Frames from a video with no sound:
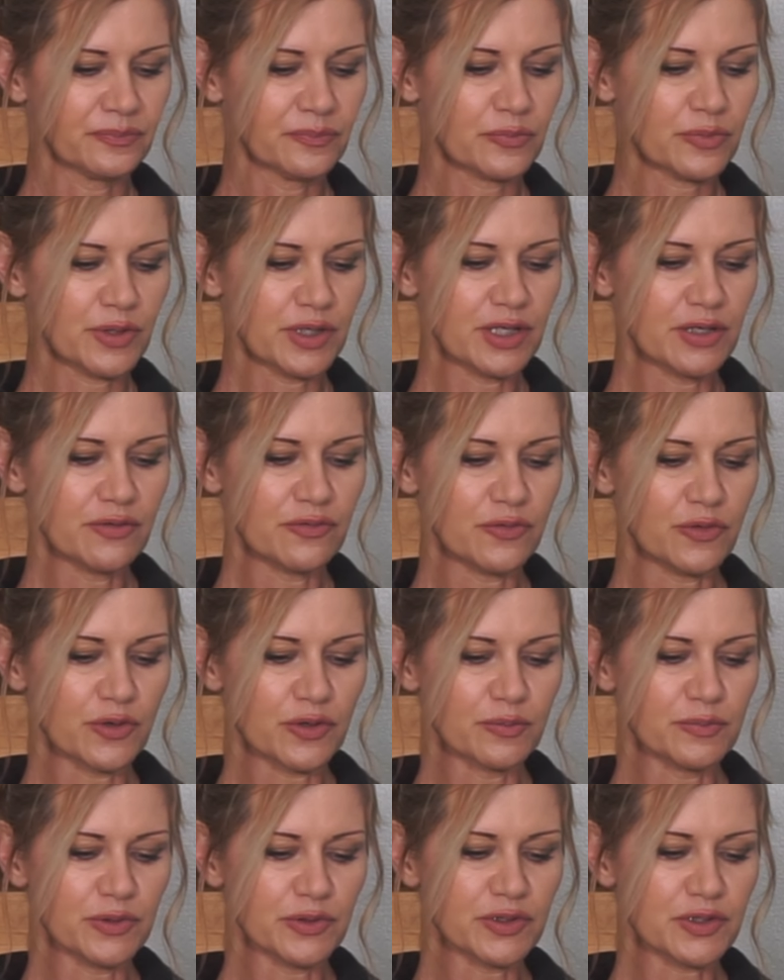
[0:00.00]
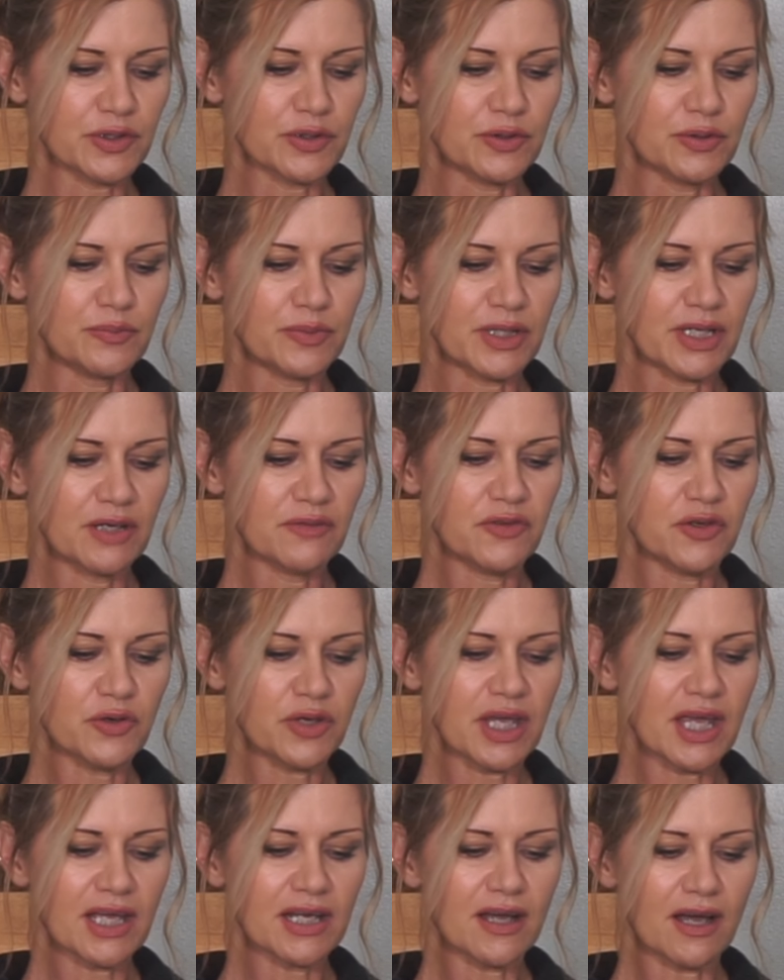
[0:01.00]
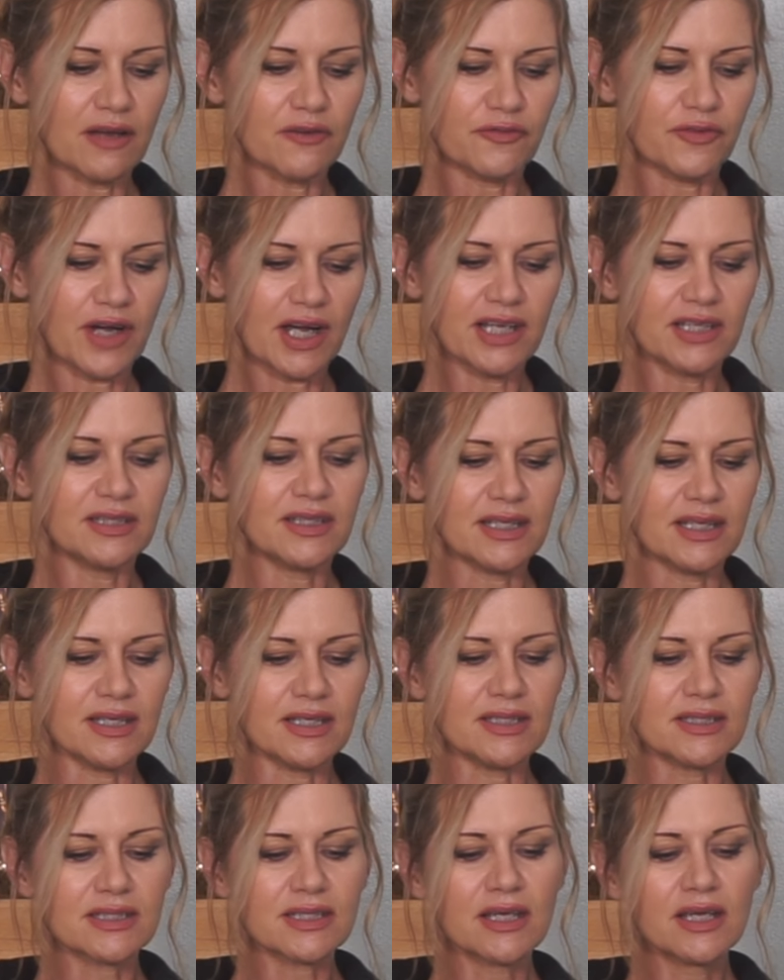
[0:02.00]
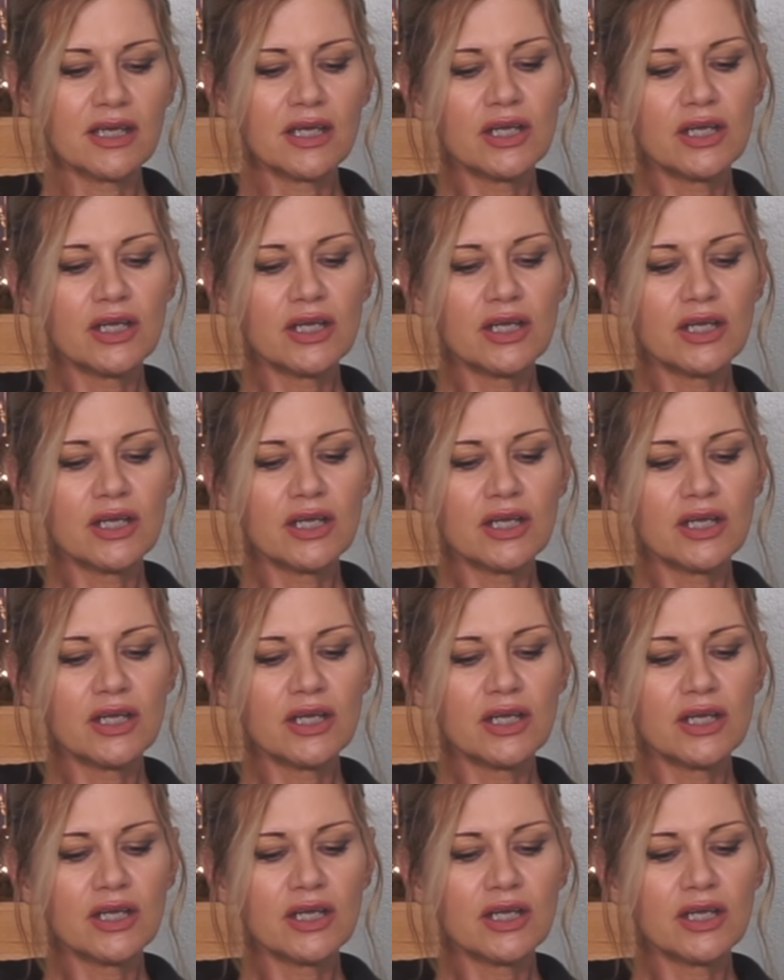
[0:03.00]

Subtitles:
pretty affordable too, but if you cannot find these,